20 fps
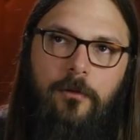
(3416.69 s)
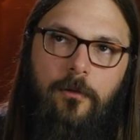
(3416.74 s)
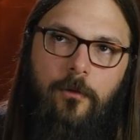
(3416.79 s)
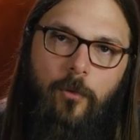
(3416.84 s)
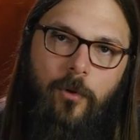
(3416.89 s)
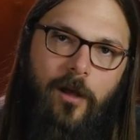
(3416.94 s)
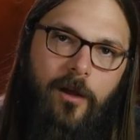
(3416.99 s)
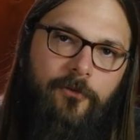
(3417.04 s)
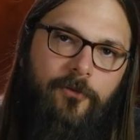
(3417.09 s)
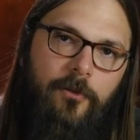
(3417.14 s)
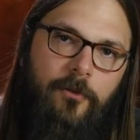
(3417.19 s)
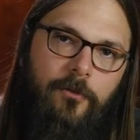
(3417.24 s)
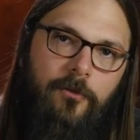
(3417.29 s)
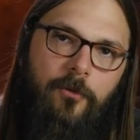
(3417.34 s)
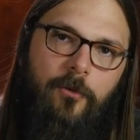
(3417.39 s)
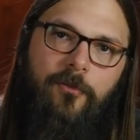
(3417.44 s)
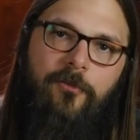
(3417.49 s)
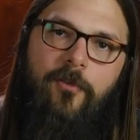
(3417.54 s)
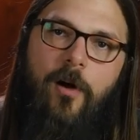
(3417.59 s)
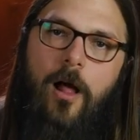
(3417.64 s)
We'll have to do
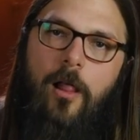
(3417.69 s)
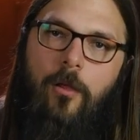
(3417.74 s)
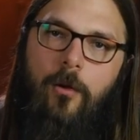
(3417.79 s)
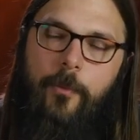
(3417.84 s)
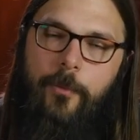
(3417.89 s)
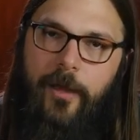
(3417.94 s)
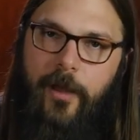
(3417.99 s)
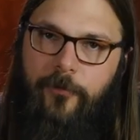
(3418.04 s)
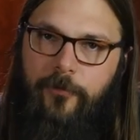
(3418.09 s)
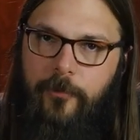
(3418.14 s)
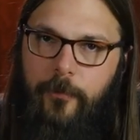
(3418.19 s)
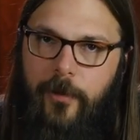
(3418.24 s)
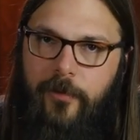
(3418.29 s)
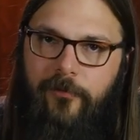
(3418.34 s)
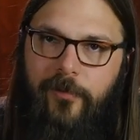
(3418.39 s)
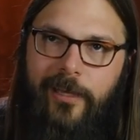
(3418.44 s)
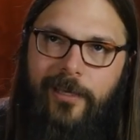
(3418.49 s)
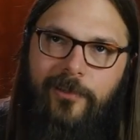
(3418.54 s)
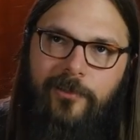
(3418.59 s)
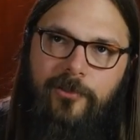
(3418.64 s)
a follow-up after my
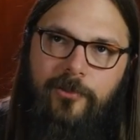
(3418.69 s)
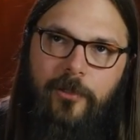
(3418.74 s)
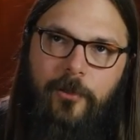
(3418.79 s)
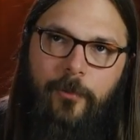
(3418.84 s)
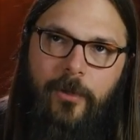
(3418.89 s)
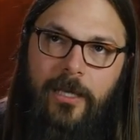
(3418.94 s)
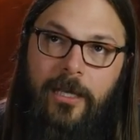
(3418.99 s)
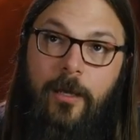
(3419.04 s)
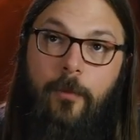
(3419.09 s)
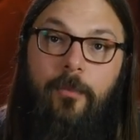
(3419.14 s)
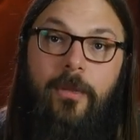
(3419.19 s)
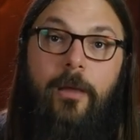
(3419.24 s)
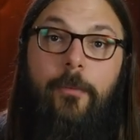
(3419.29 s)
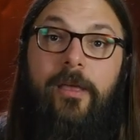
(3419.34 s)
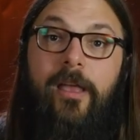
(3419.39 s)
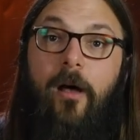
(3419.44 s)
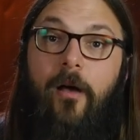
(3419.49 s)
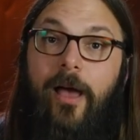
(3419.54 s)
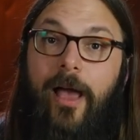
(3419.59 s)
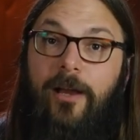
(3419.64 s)
Vegas trip.
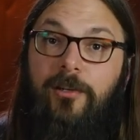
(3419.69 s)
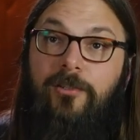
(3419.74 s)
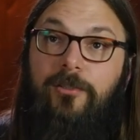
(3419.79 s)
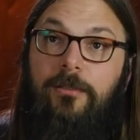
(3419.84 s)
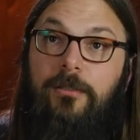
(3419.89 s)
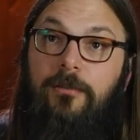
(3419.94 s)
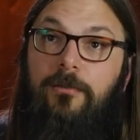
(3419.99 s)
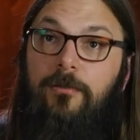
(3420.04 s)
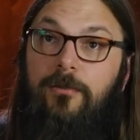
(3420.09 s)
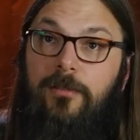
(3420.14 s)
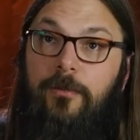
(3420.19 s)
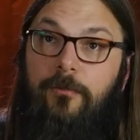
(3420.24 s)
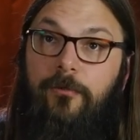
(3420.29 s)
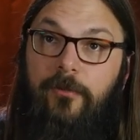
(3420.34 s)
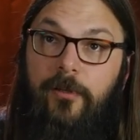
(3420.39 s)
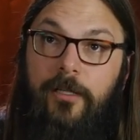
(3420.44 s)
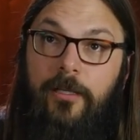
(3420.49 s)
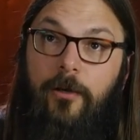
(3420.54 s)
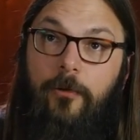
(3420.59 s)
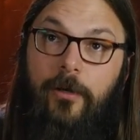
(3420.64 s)
Maybe I'll actually do some
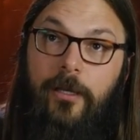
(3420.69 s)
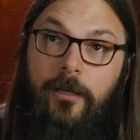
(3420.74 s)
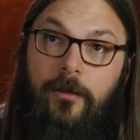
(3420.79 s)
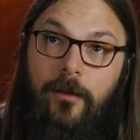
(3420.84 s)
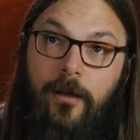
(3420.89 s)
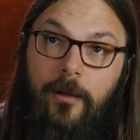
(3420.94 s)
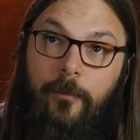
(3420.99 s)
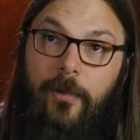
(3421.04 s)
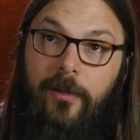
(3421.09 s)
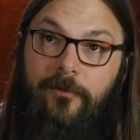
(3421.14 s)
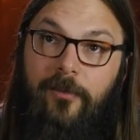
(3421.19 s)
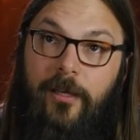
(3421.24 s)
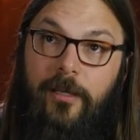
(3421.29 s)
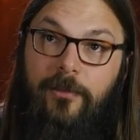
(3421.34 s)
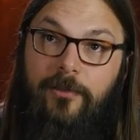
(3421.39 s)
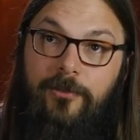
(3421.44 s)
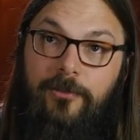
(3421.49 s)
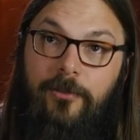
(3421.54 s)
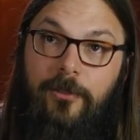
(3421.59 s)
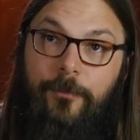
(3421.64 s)
videoing on my
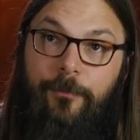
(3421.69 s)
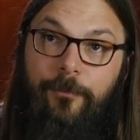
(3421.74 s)
Vegas trip.